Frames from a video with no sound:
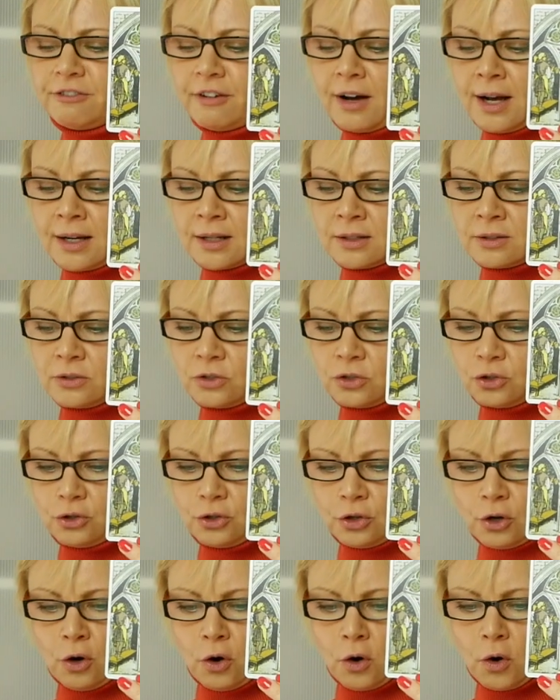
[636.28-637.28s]
finance,
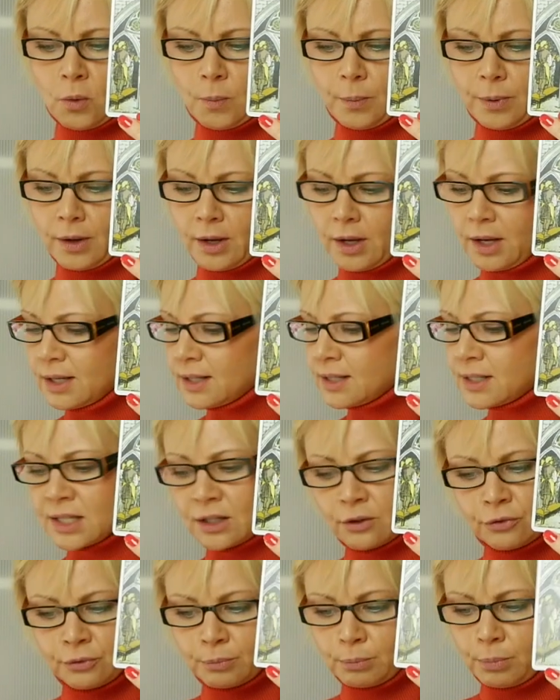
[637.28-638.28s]
job,
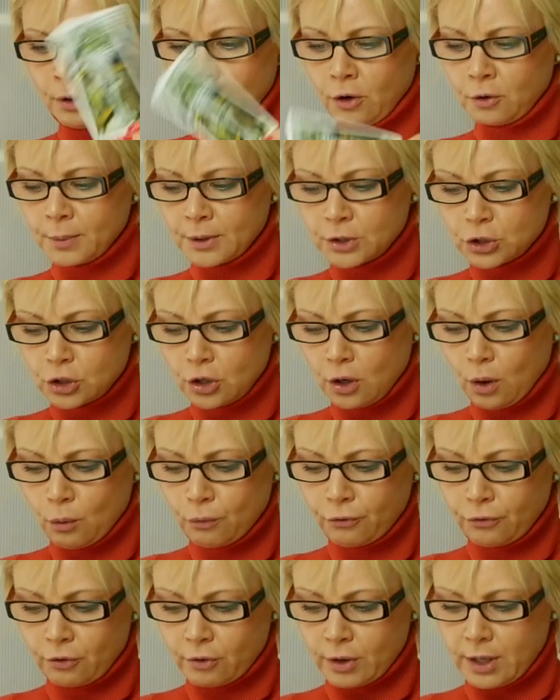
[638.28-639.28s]
self-employment. Go
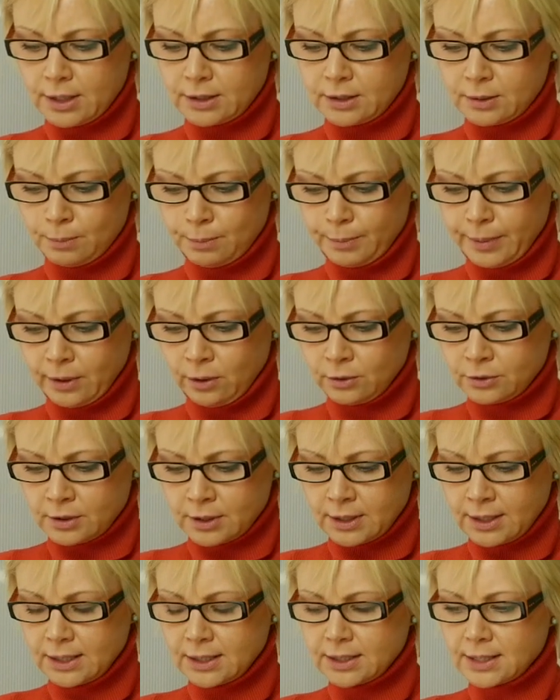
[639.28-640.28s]
for it, build
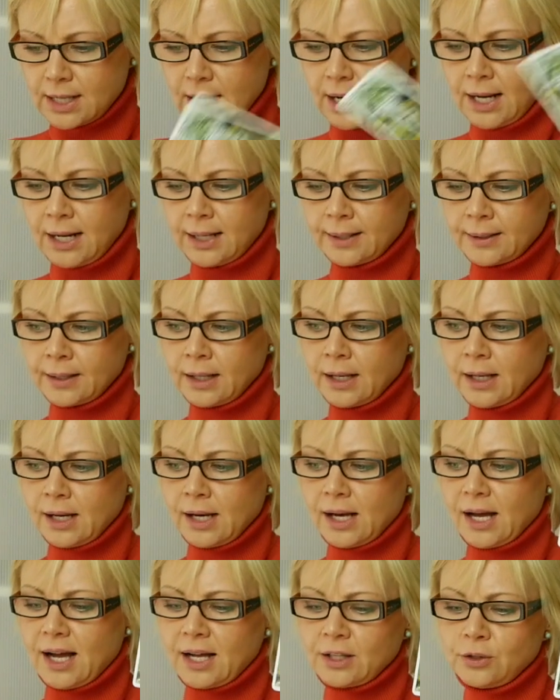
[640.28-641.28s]
on it, and
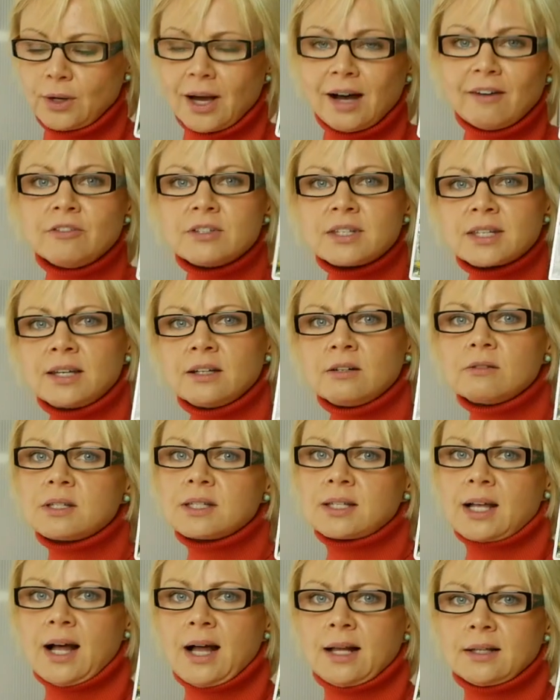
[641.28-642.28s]
you have a skill
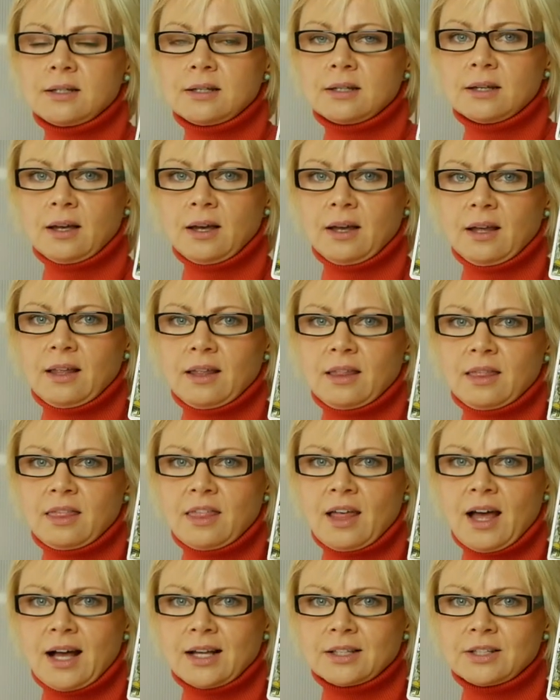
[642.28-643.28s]
set
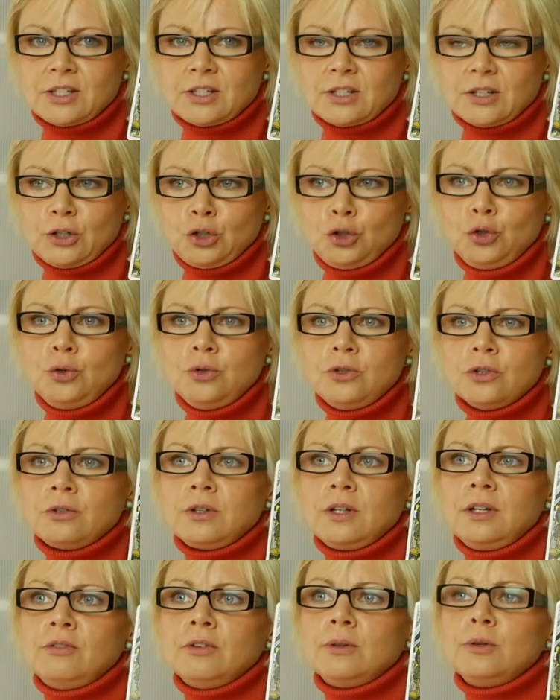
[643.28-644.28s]
that you
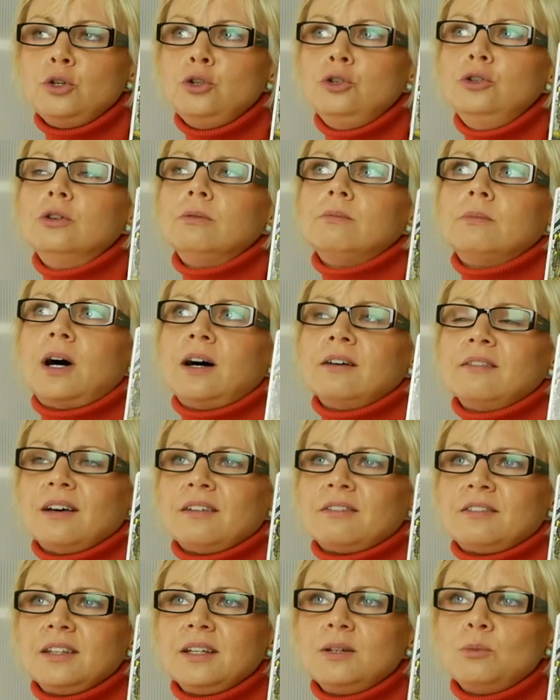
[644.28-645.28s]
don't,
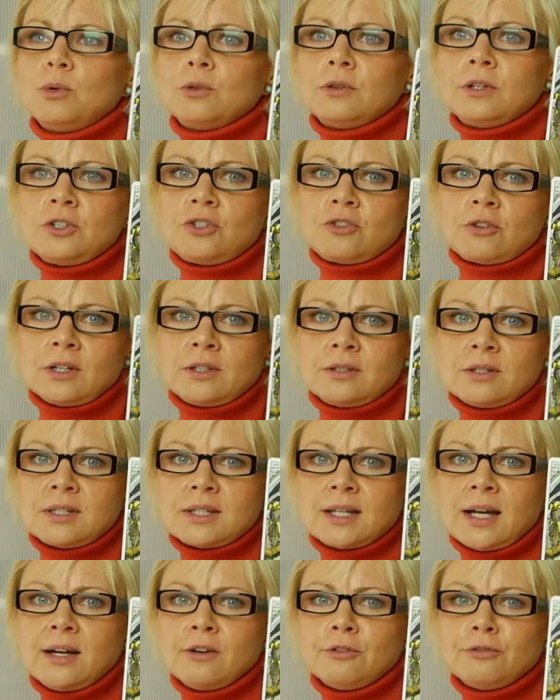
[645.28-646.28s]
I think what they try to
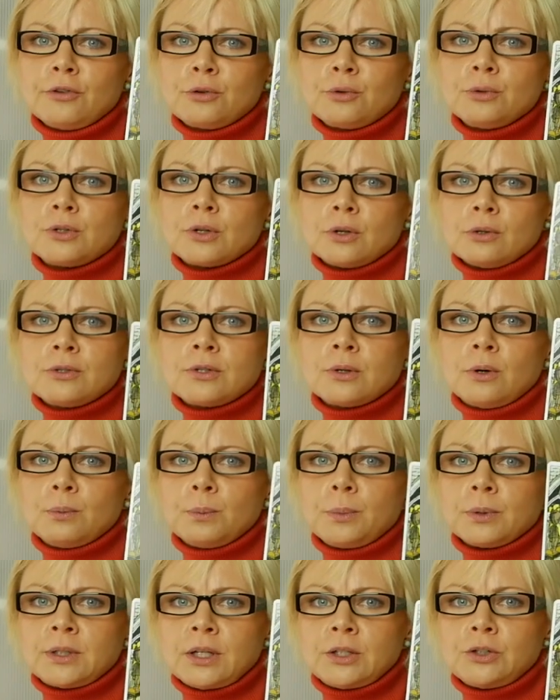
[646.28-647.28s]
say, focus also
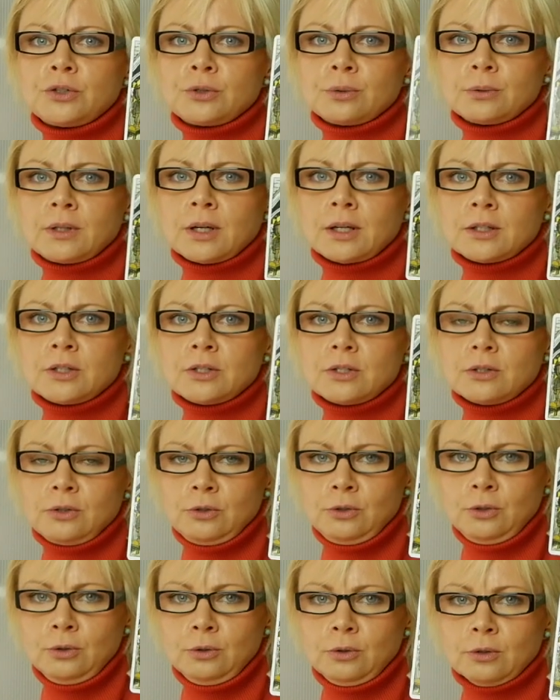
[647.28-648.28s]
on potential that
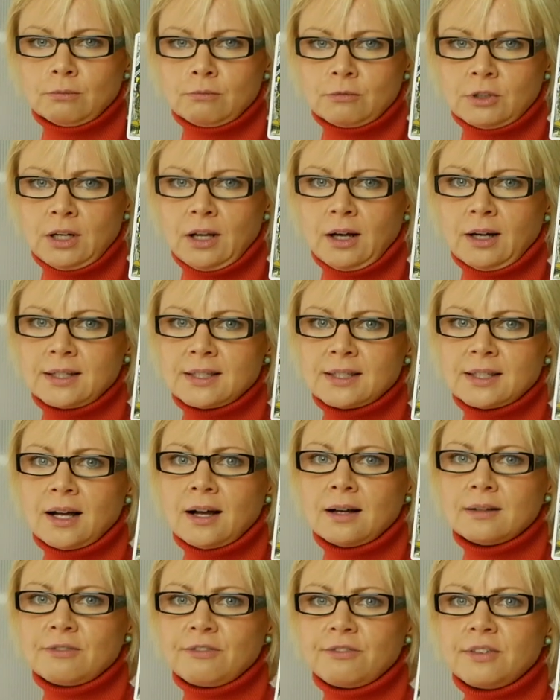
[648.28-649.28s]
you don't realize,
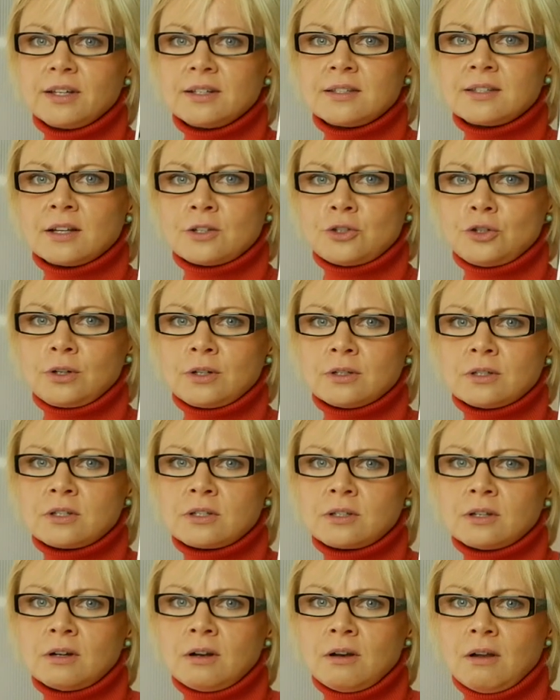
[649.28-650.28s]
that things that you can
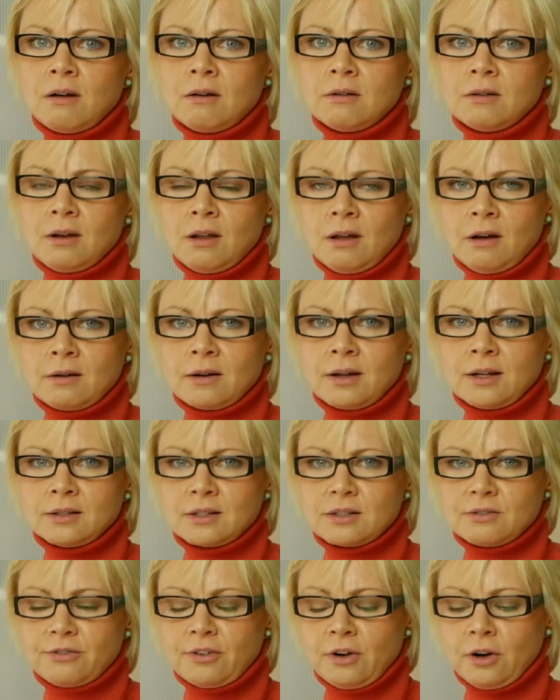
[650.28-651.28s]
still learn
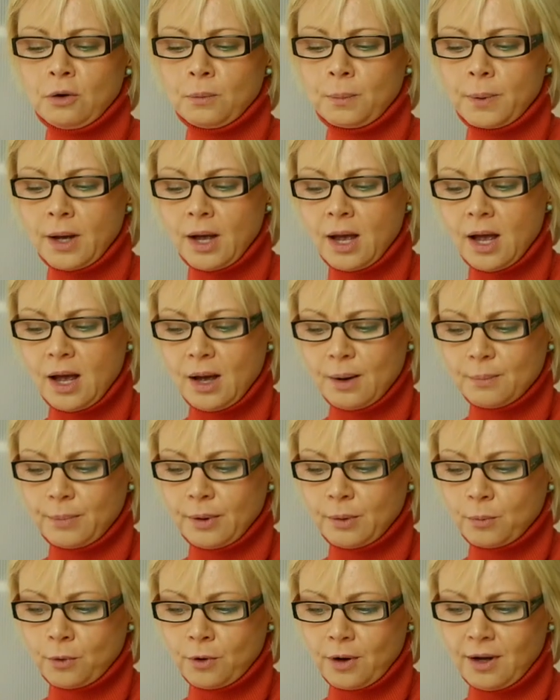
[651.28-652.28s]
and develop.
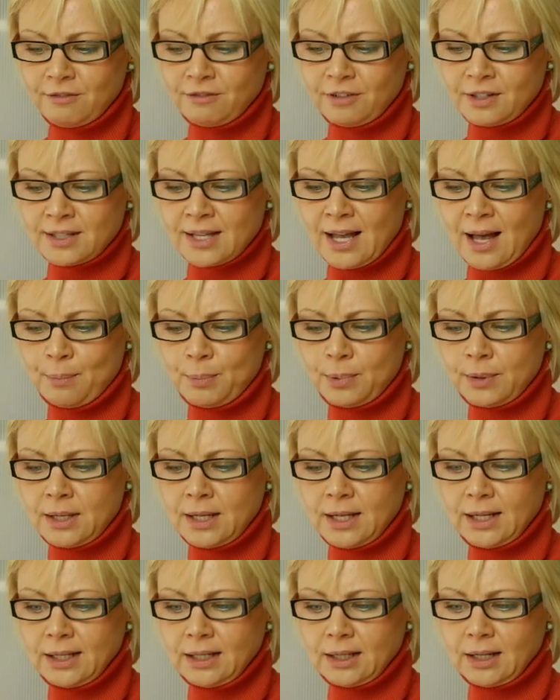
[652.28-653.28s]
But whatever is
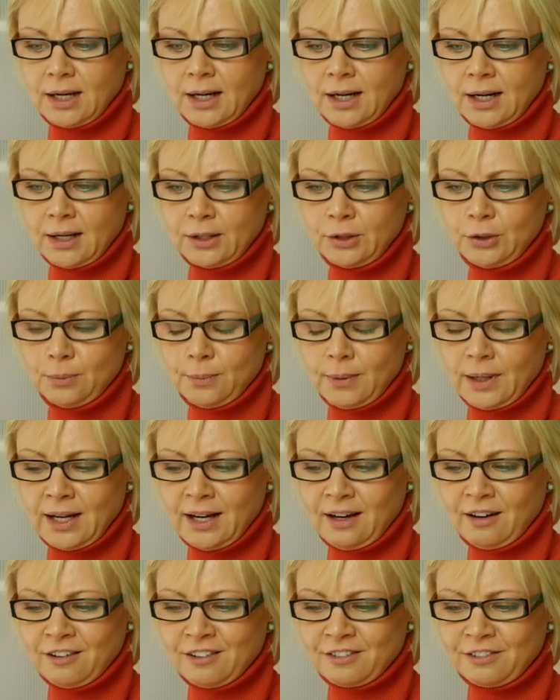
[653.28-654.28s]
happening, you might
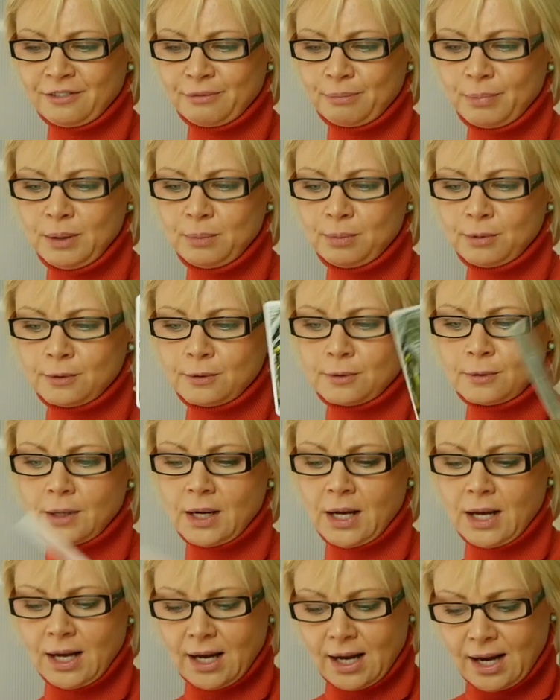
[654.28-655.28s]
have
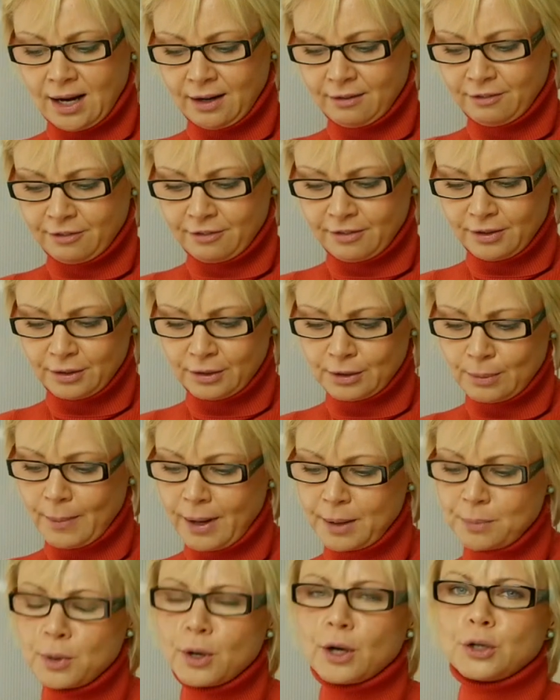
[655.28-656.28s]
people, there
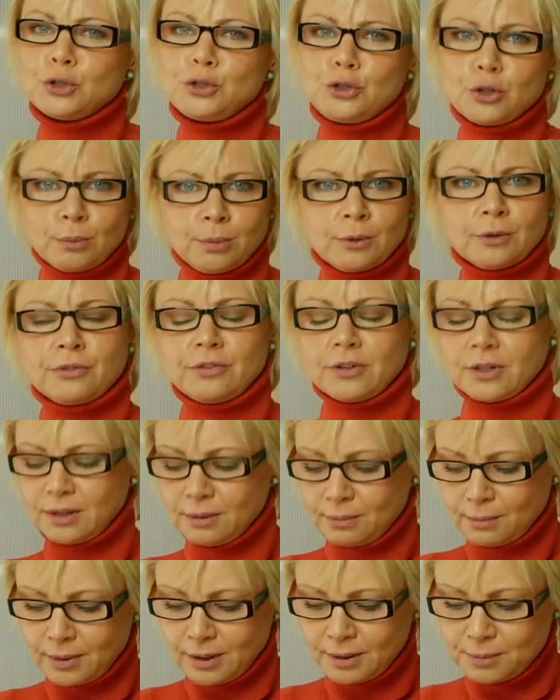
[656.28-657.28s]
might be a job offer,
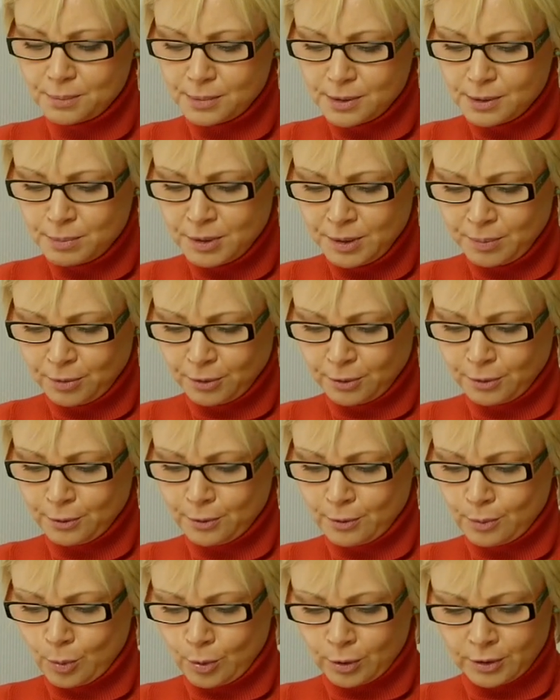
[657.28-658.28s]
there might be people
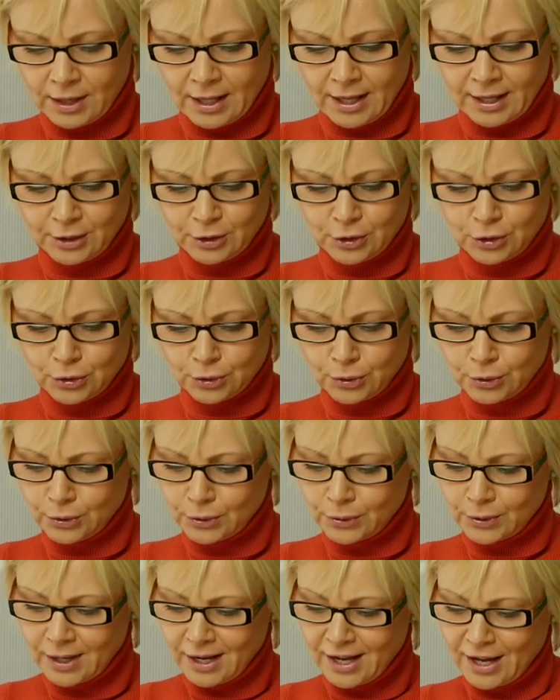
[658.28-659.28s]
who would like
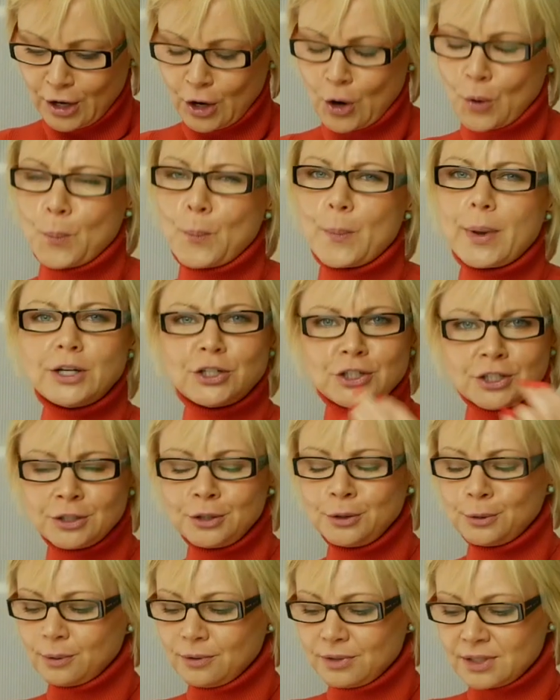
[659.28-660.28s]
to
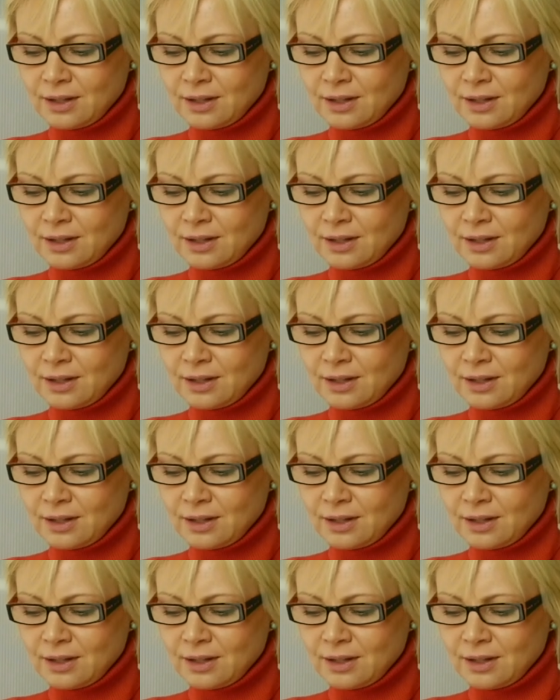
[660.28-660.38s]
commission you with